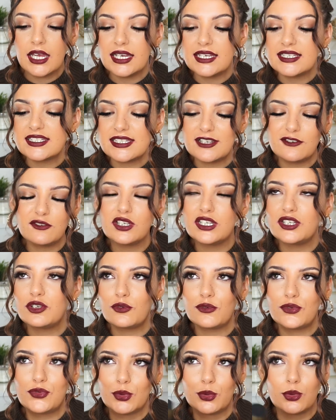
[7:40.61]
It's definitely
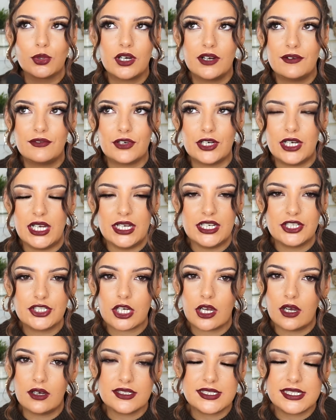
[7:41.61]
not full
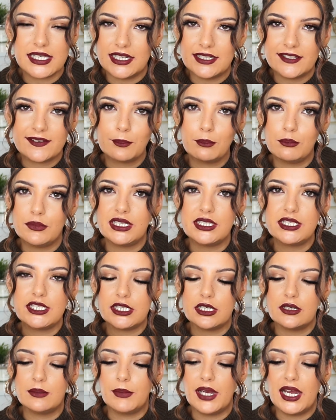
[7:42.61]
coverage. I'd say it's
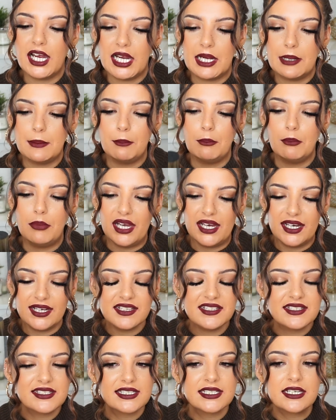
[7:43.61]
medium at
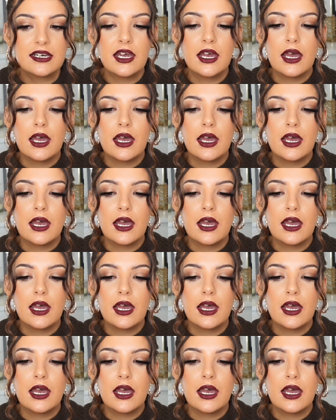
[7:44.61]
best.